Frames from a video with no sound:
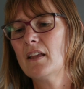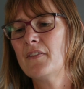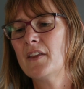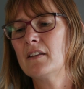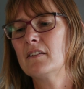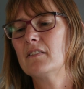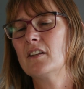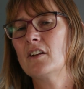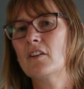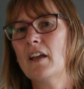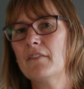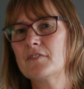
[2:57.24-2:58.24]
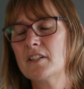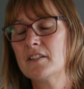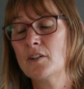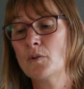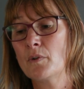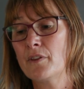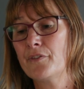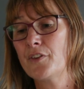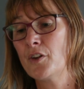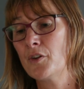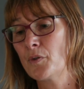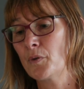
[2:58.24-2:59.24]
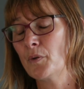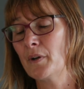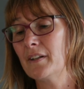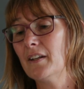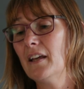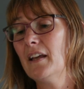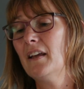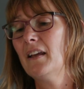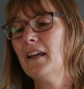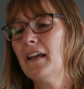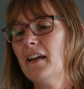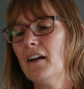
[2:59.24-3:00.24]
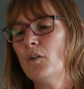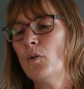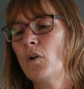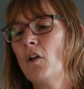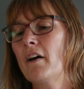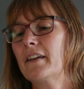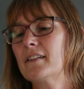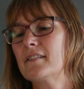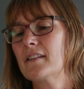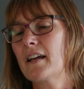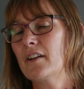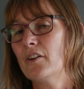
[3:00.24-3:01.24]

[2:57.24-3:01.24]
then having to deal with the funeral, and all I could say to